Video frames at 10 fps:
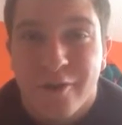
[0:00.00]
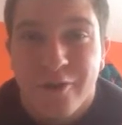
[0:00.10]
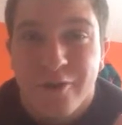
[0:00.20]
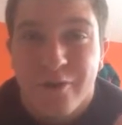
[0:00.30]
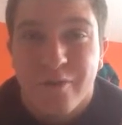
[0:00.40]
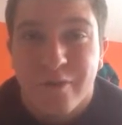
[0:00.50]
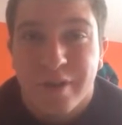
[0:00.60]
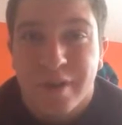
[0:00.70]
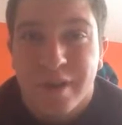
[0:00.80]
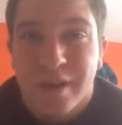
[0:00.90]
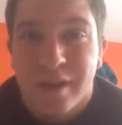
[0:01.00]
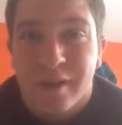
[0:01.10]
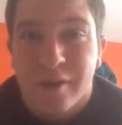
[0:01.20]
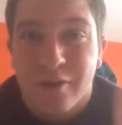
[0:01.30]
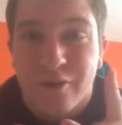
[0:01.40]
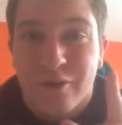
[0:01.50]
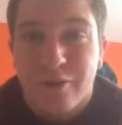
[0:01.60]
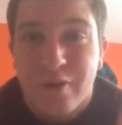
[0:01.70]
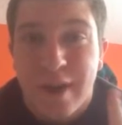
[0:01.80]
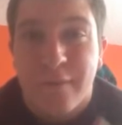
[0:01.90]
you
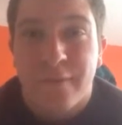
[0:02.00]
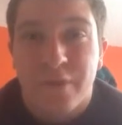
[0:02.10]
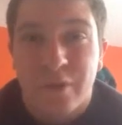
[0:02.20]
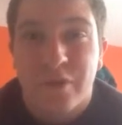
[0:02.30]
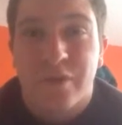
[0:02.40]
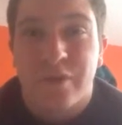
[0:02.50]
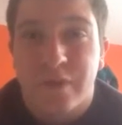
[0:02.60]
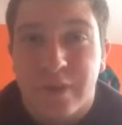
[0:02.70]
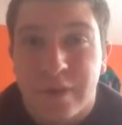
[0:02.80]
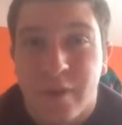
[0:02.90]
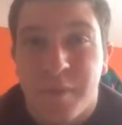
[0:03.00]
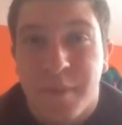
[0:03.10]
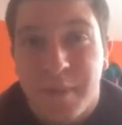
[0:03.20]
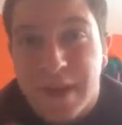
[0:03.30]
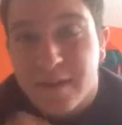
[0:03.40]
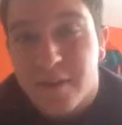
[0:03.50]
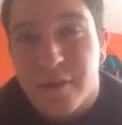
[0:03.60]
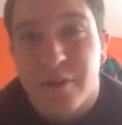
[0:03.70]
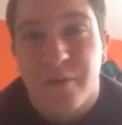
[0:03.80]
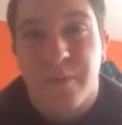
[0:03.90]
you have a future to determine based
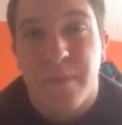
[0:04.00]
on you.